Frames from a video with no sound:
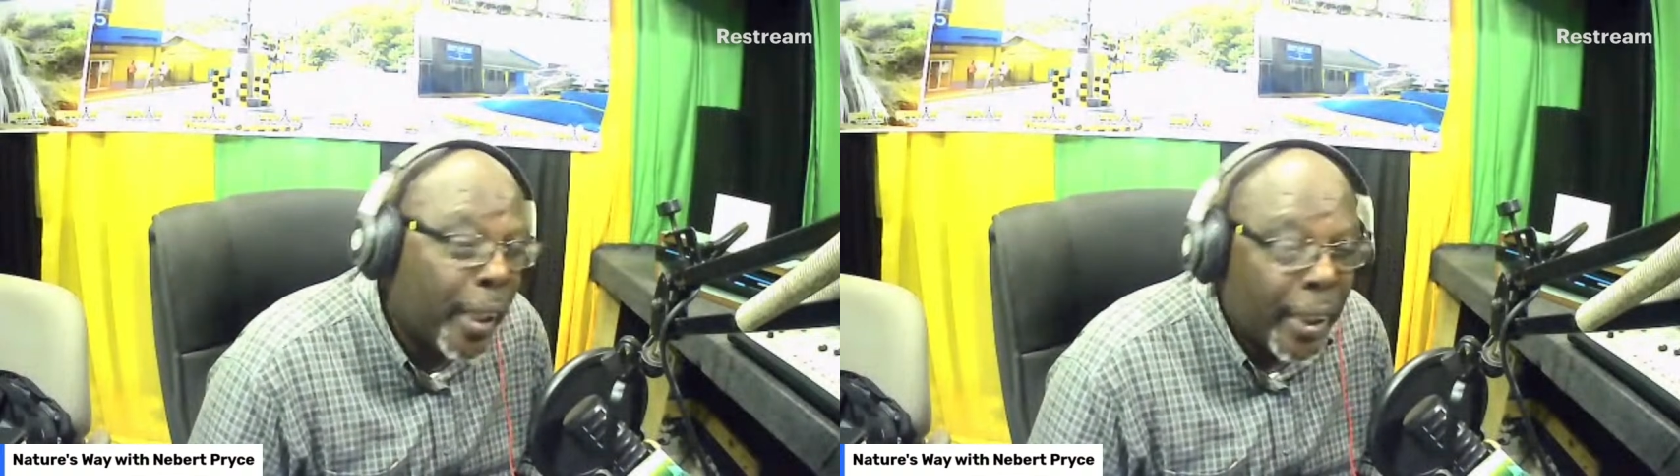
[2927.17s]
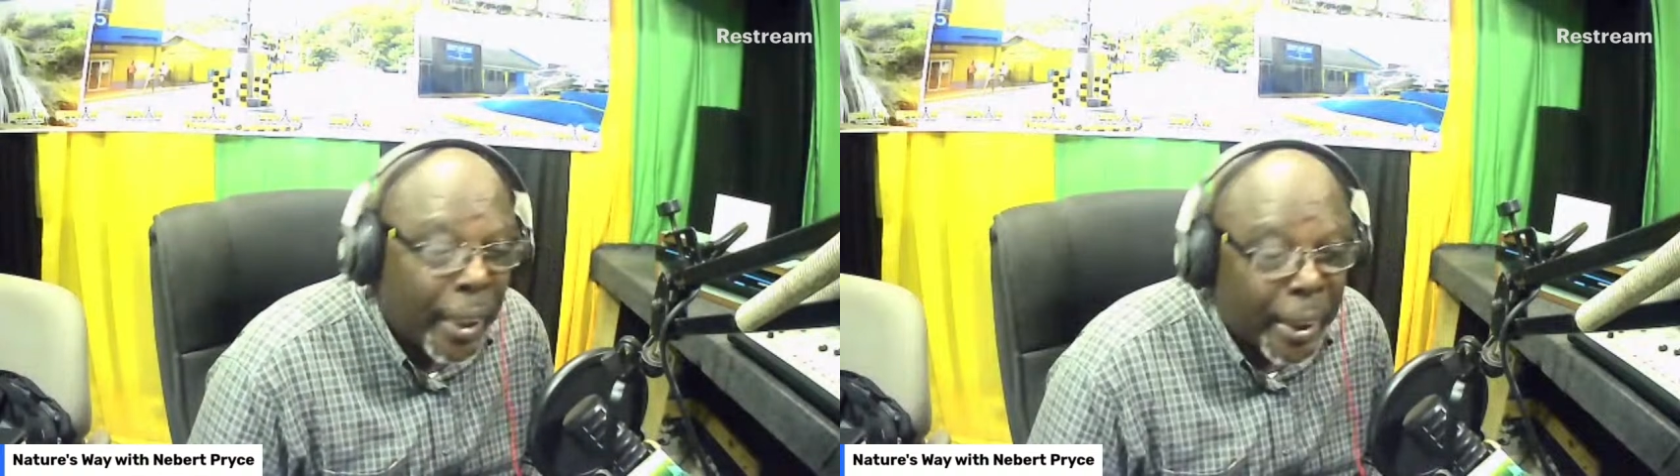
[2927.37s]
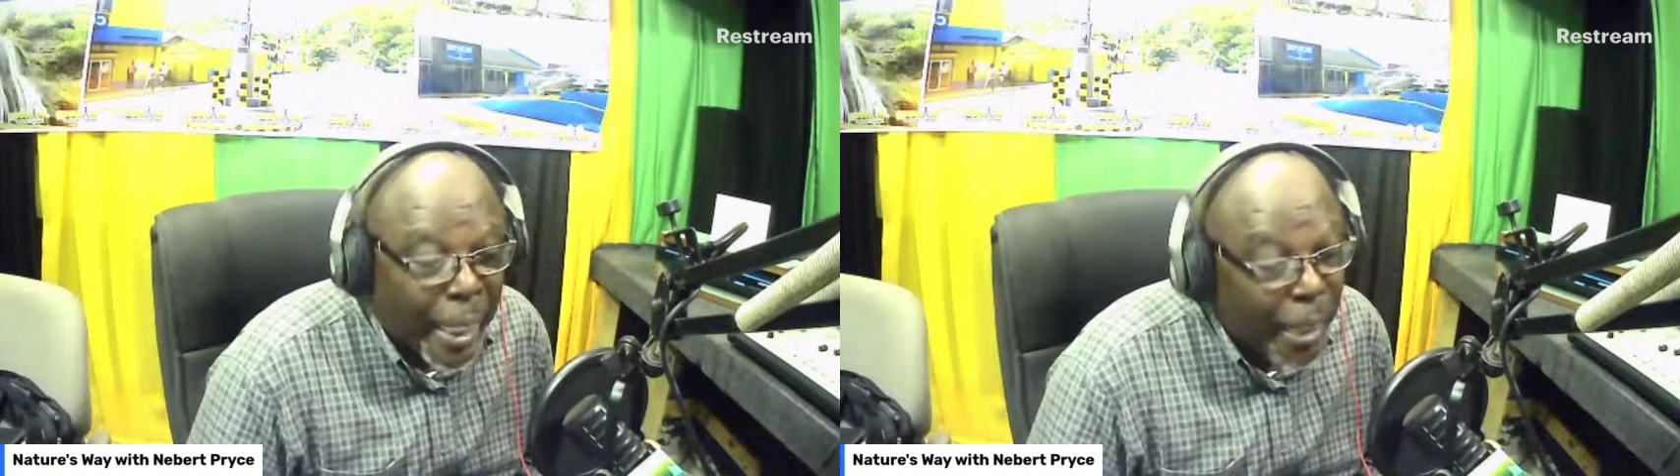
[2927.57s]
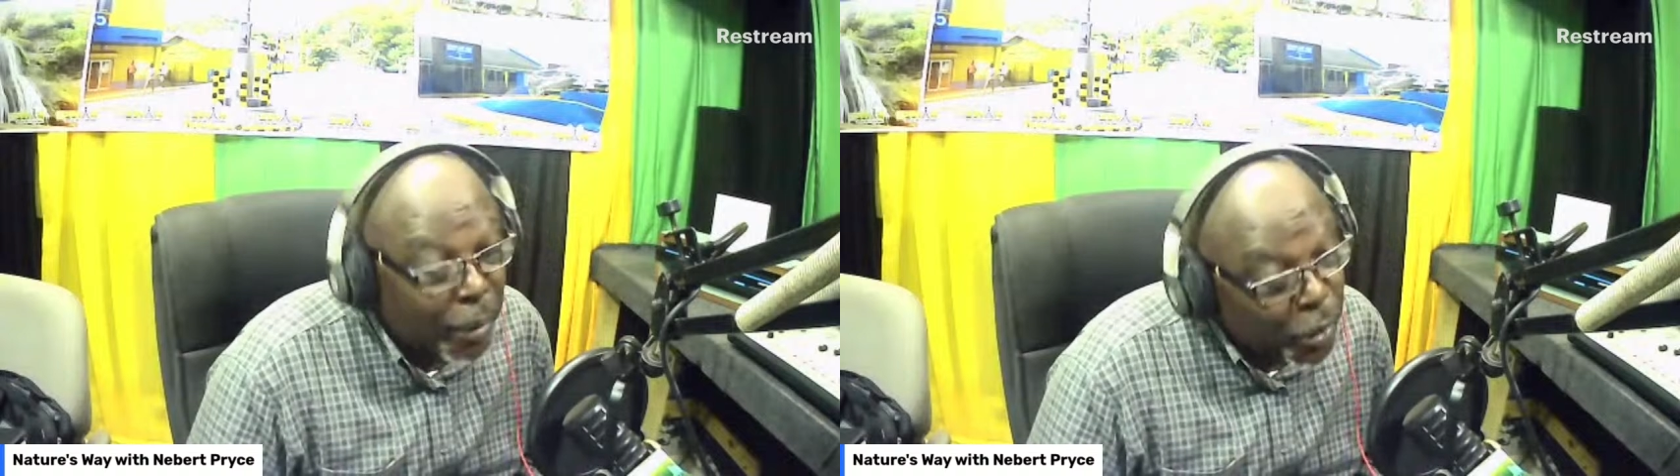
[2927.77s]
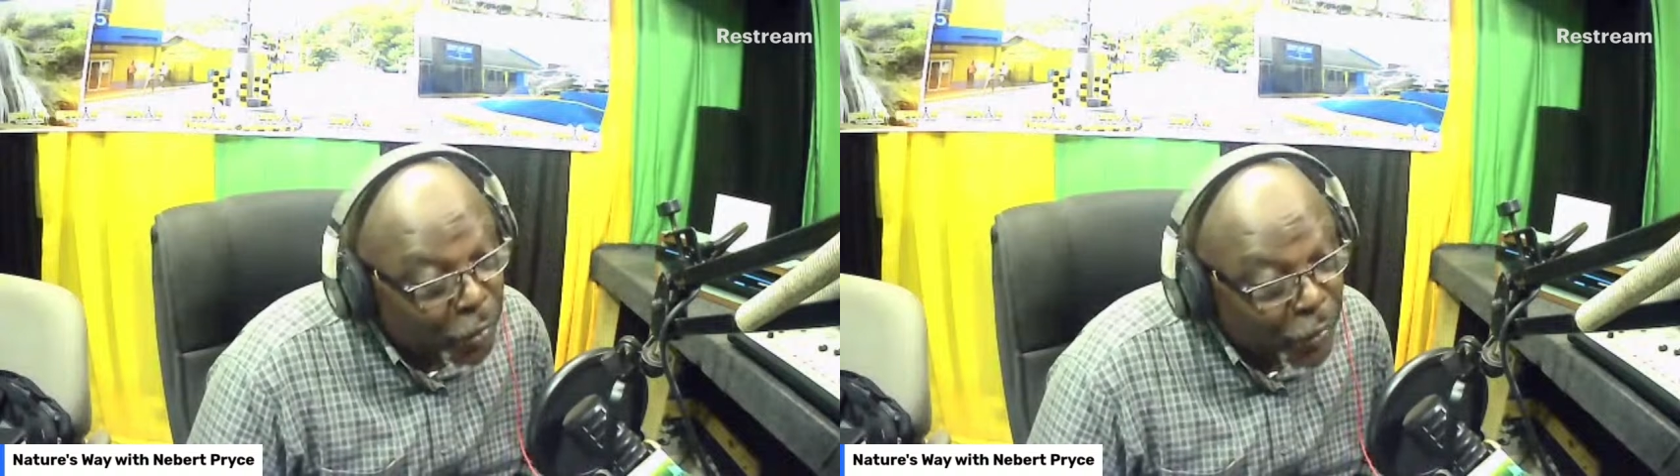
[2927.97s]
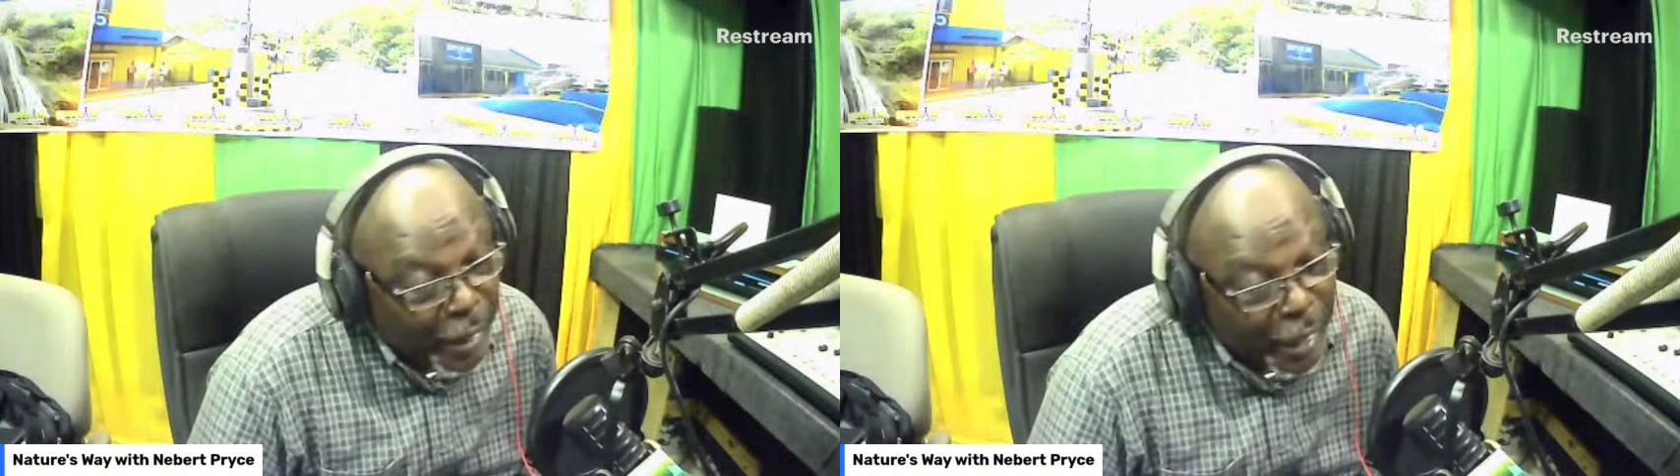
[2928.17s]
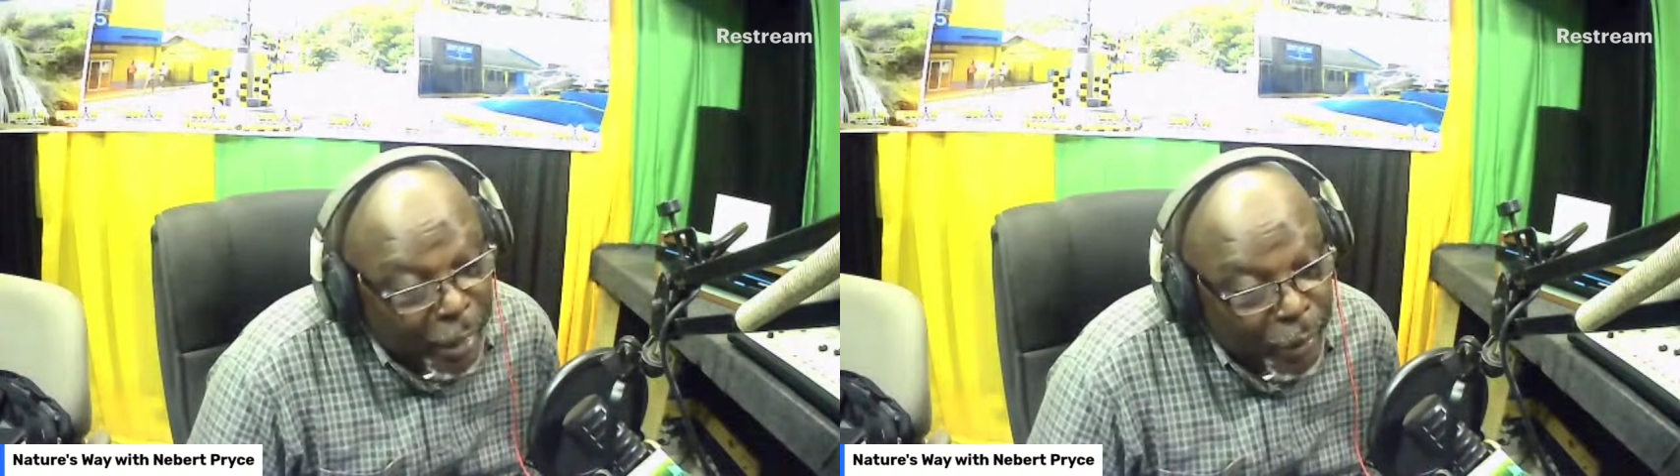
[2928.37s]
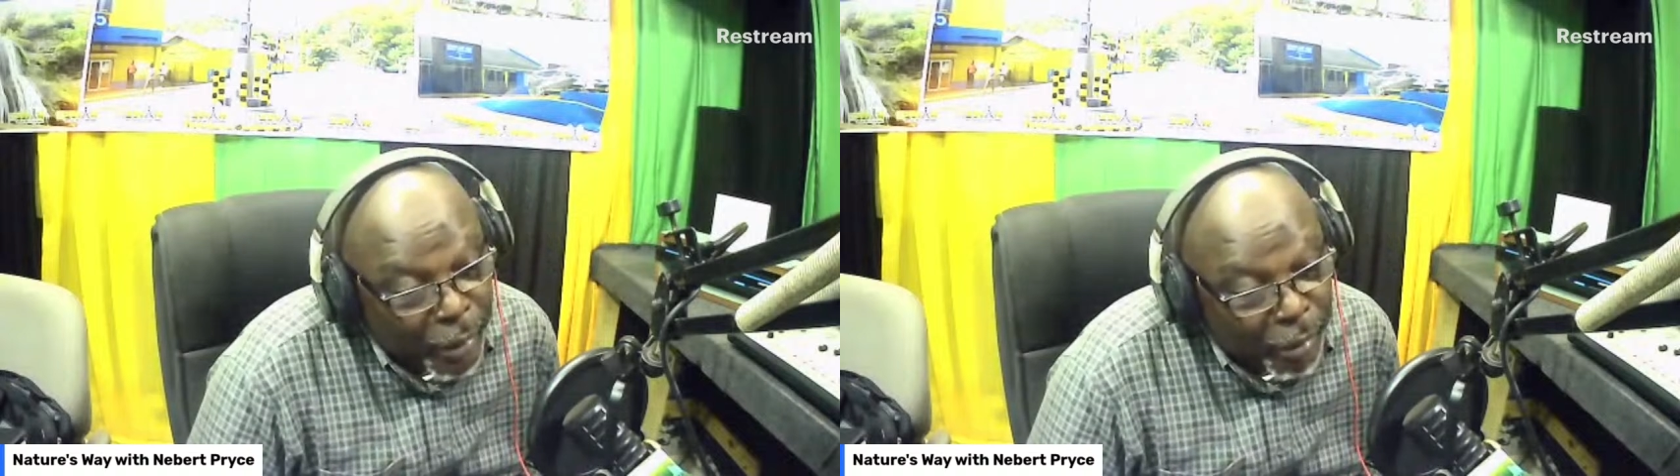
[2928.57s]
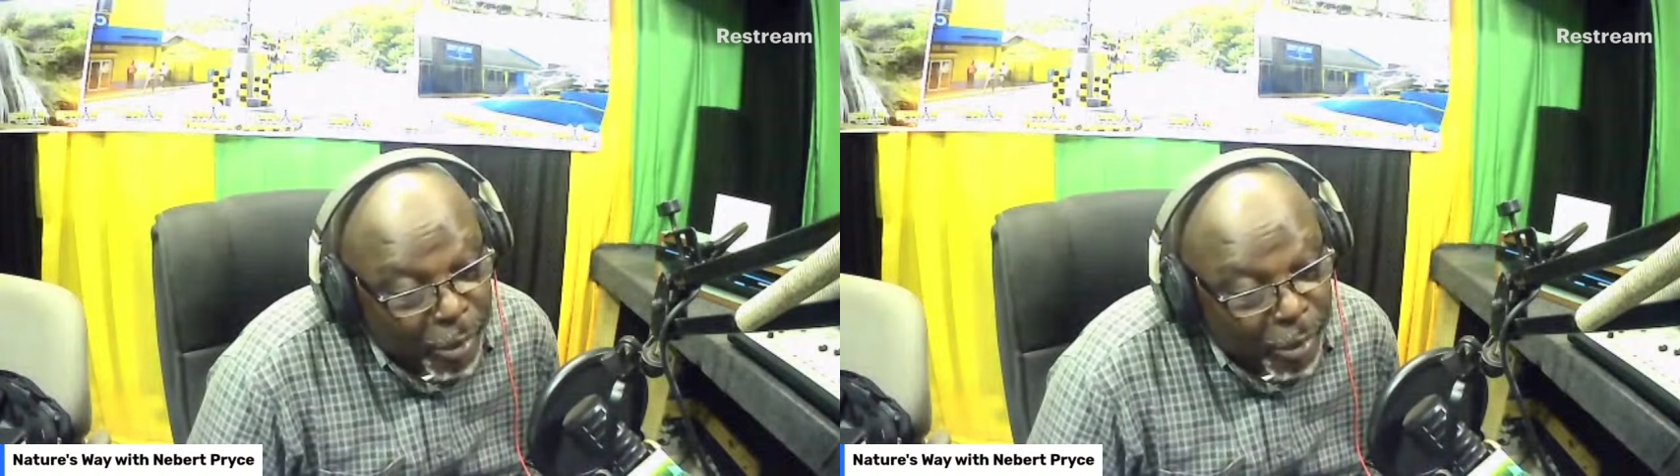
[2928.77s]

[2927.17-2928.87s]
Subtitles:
that I am so fat, I will,